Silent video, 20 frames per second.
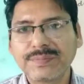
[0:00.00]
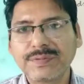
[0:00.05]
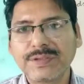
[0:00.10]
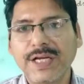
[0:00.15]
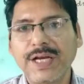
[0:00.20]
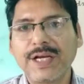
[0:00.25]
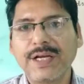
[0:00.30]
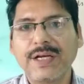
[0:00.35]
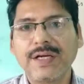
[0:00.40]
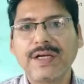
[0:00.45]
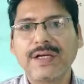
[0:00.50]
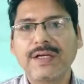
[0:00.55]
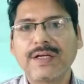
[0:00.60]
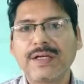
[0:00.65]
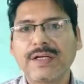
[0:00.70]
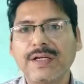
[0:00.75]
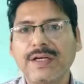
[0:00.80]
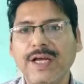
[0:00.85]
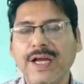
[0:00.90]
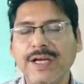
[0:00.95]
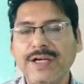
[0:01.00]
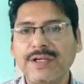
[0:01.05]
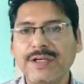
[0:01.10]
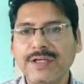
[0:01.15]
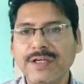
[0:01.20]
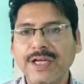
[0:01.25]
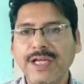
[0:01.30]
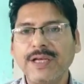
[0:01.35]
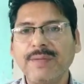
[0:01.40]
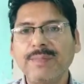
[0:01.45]
that
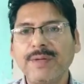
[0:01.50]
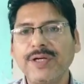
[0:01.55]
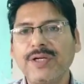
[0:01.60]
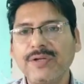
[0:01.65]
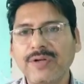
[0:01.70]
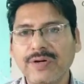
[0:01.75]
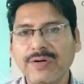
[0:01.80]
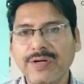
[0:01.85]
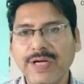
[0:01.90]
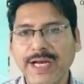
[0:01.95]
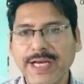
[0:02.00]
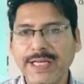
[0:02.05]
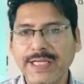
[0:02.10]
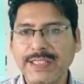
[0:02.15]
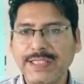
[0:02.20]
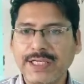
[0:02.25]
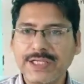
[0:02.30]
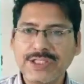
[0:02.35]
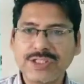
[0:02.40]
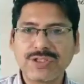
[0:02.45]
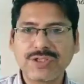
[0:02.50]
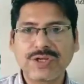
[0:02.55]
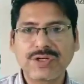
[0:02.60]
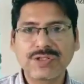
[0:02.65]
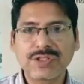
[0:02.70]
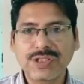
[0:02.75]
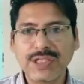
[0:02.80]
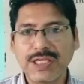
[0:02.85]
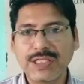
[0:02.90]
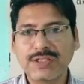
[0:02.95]
entertainment you are getting, that is
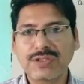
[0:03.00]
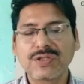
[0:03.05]
not seen.